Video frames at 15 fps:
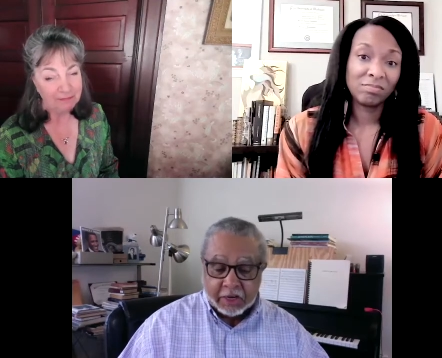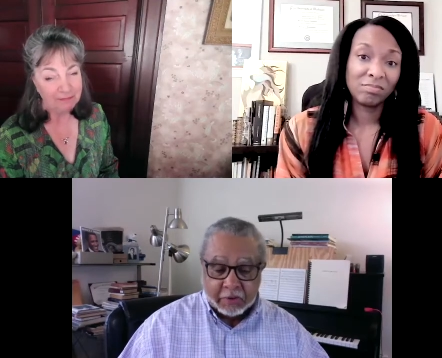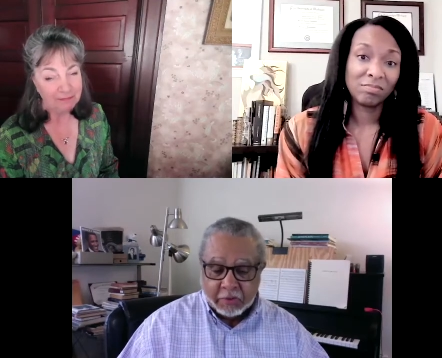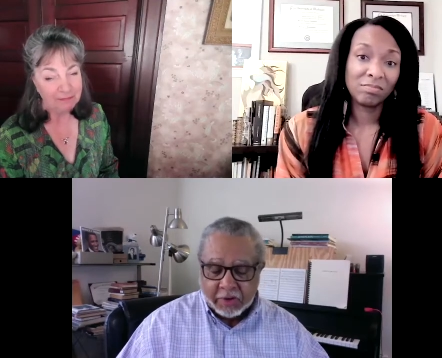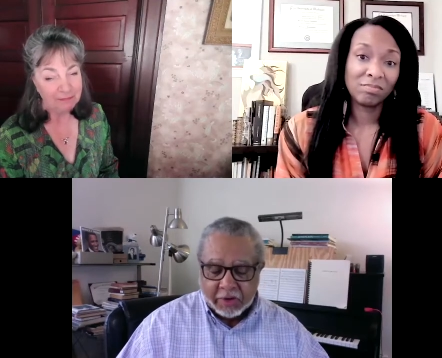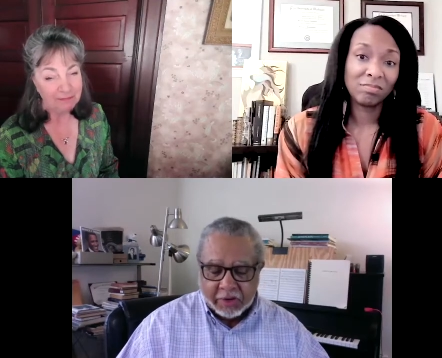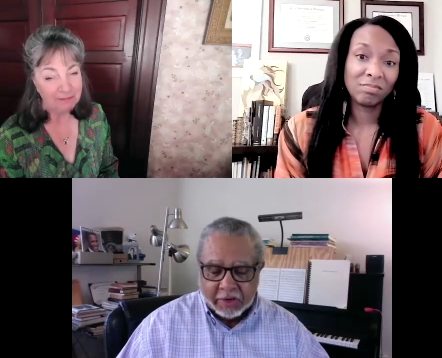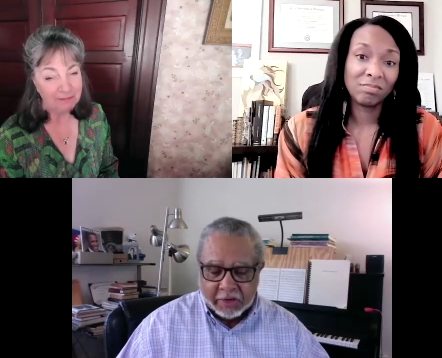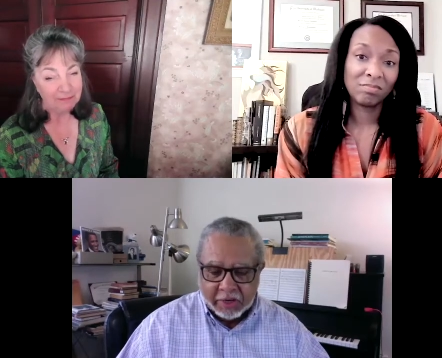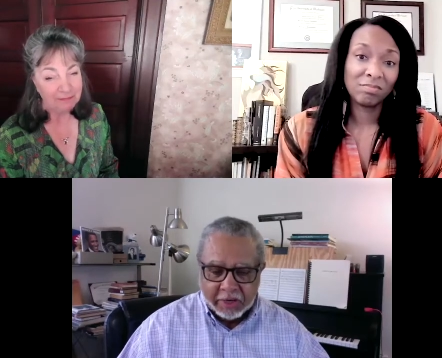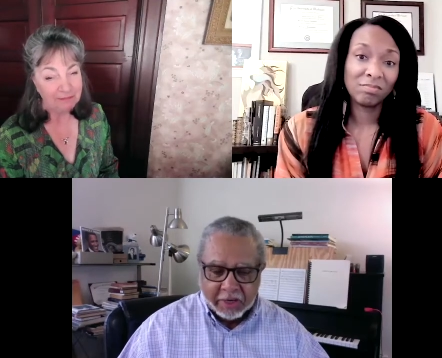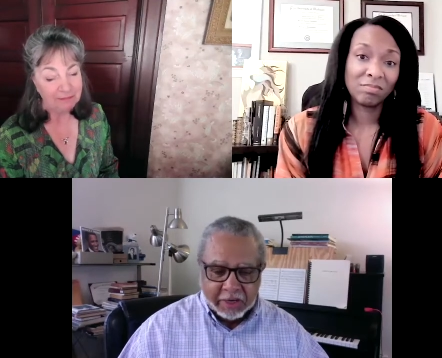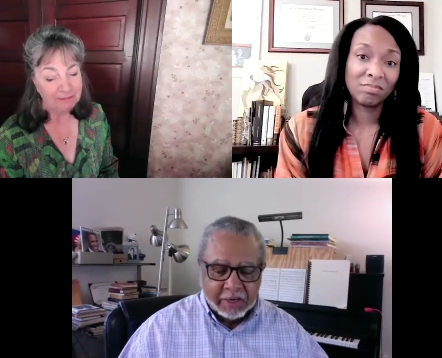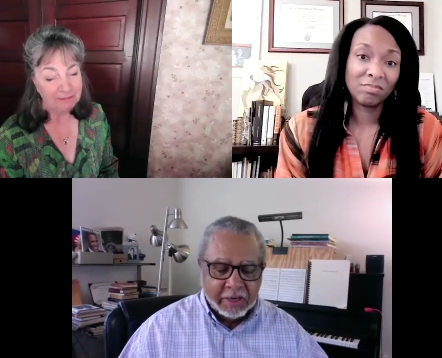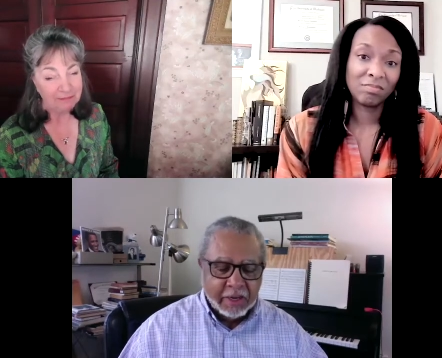Speaker 1: what it
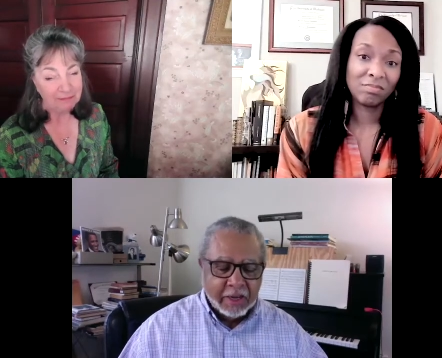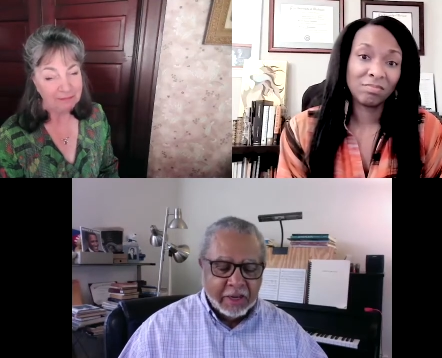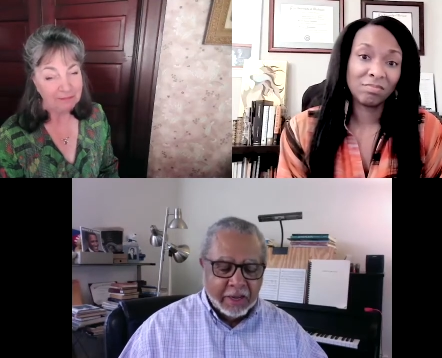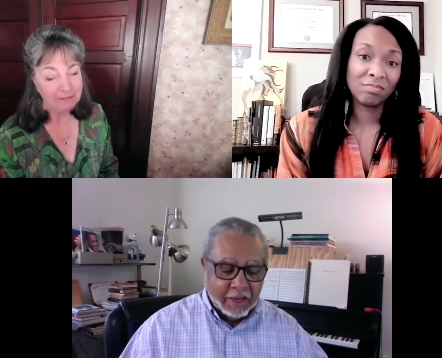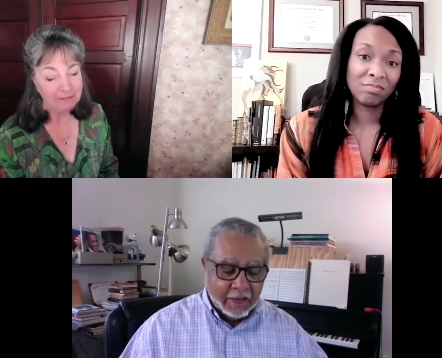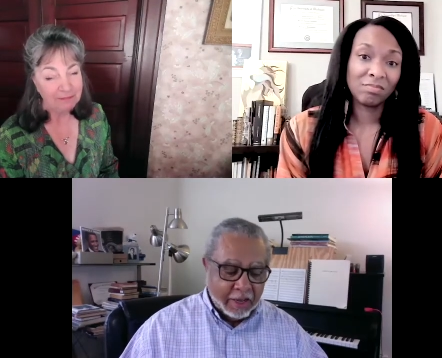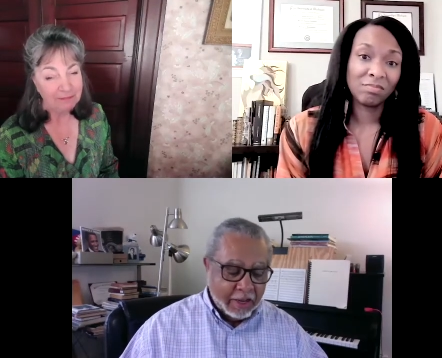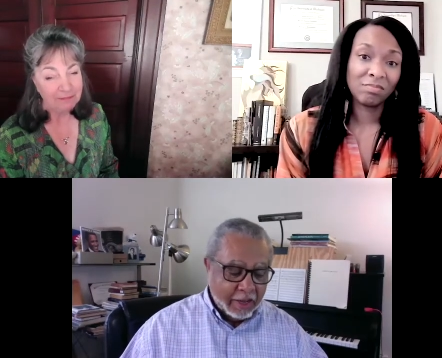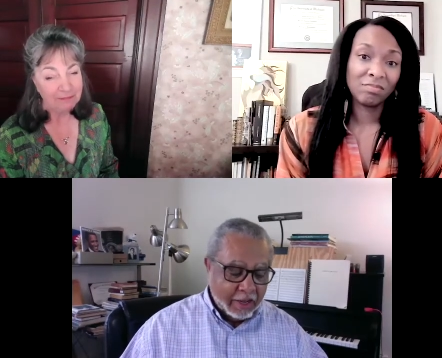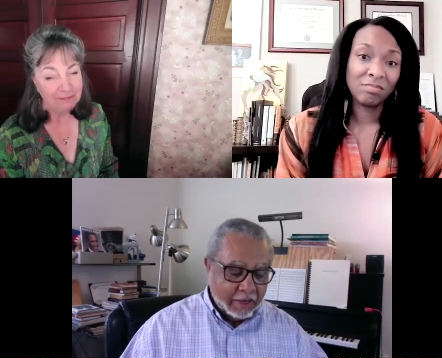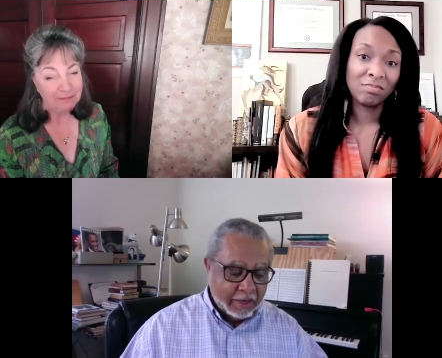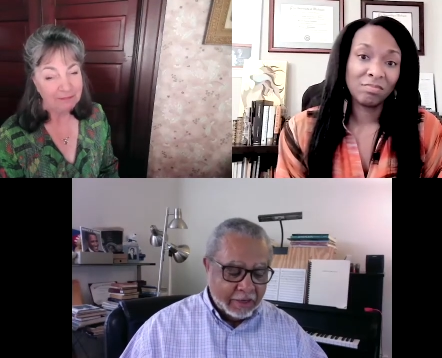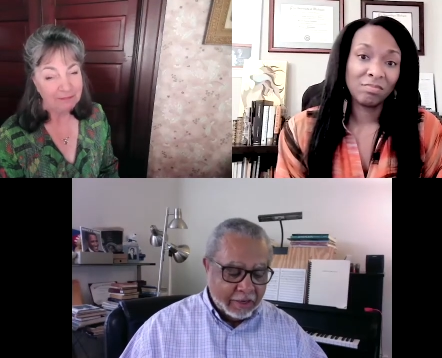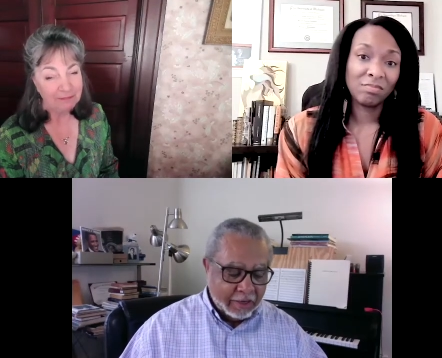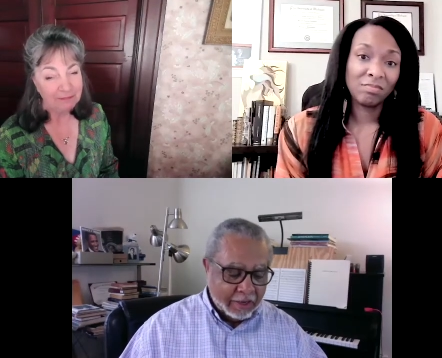needed.
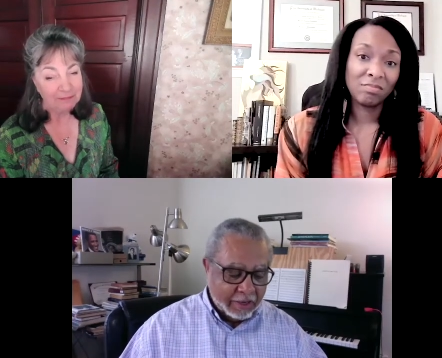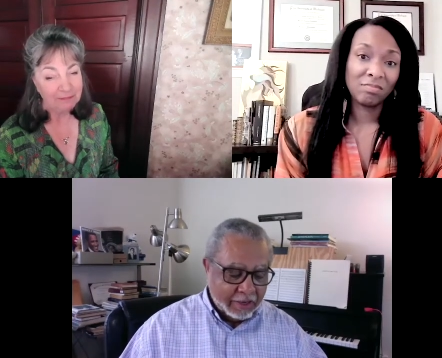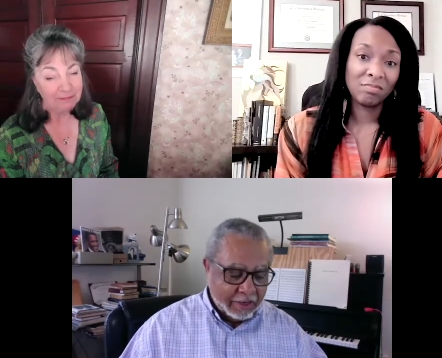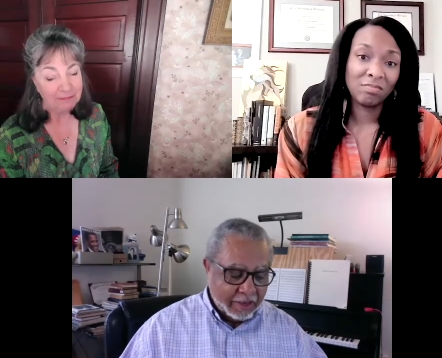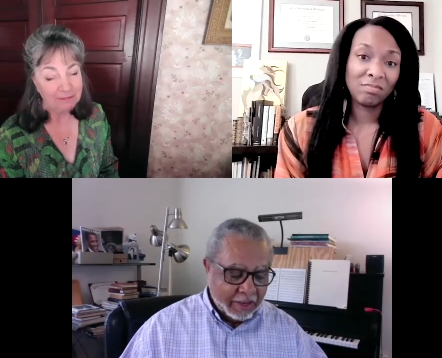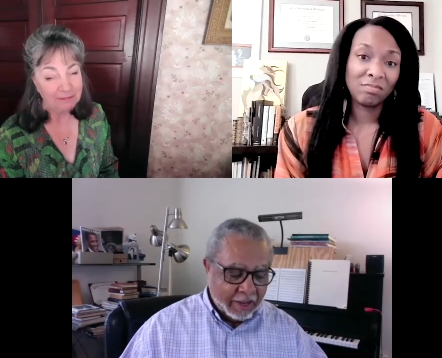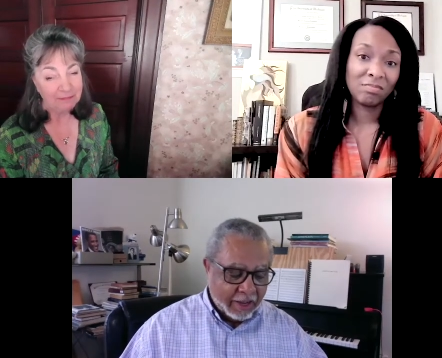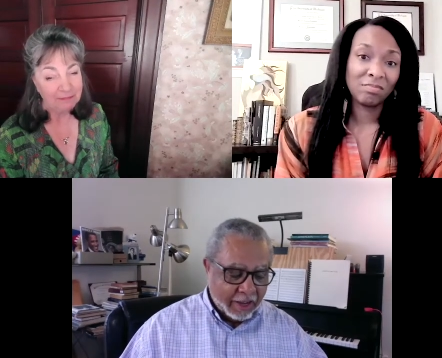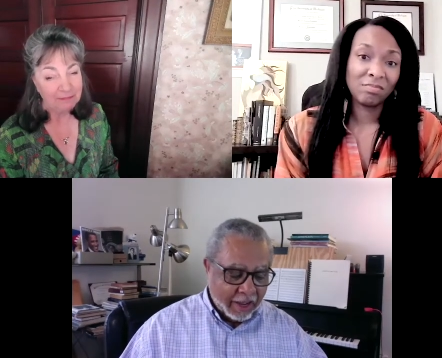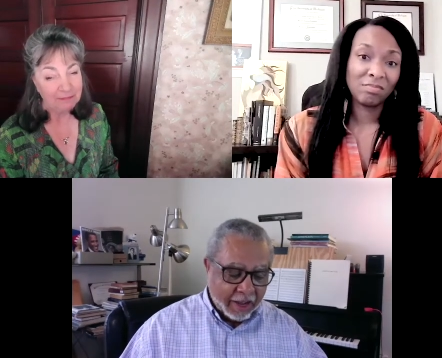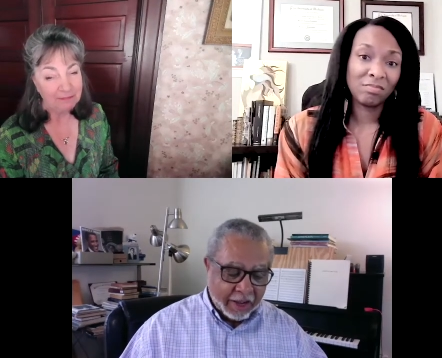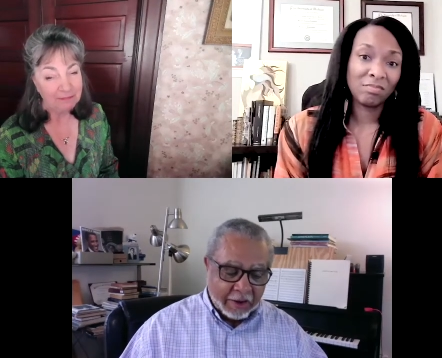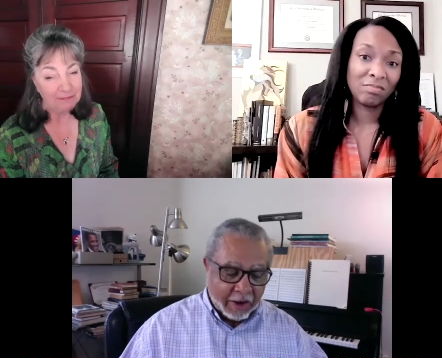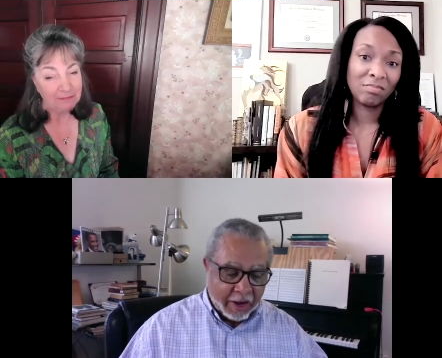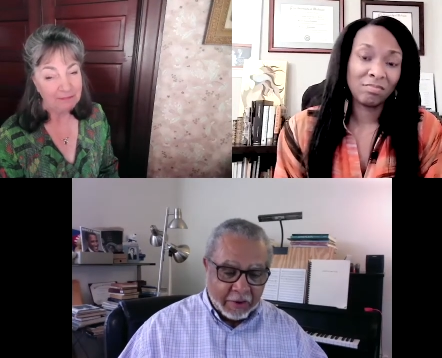And
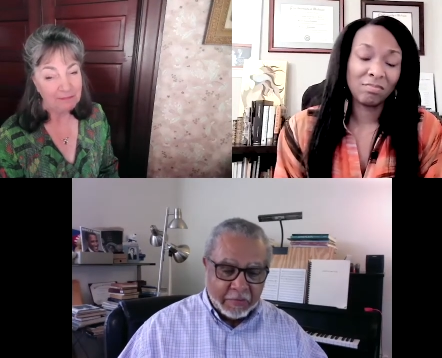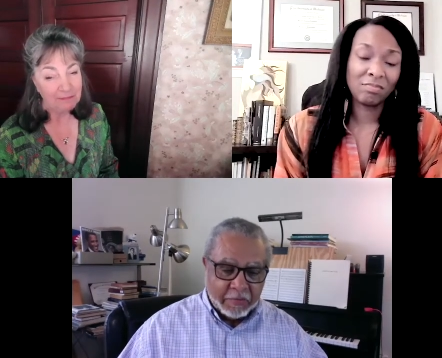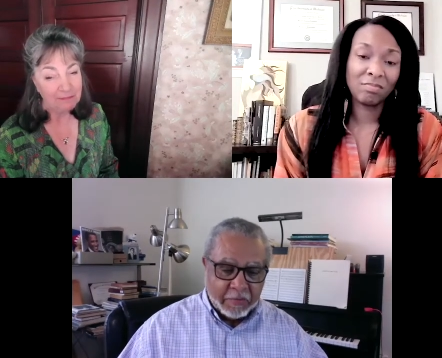I